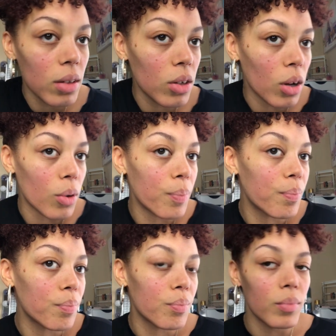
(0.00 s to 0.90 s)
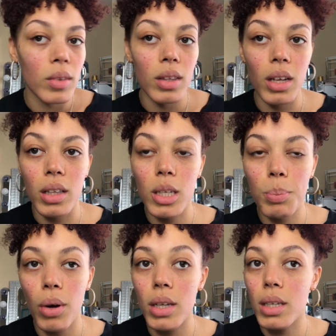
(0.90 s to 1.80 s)
done this
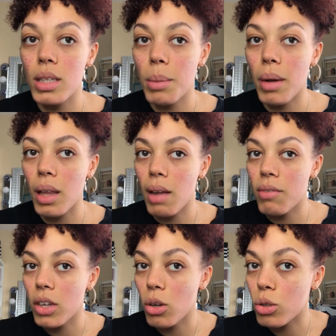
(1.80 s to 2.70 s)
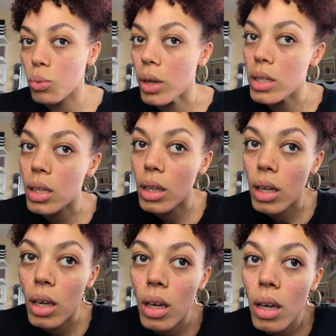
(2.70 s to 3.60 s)
process in my live videos
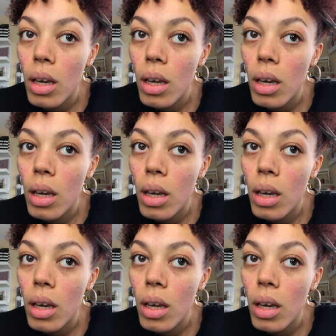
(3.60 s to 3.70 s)
recently.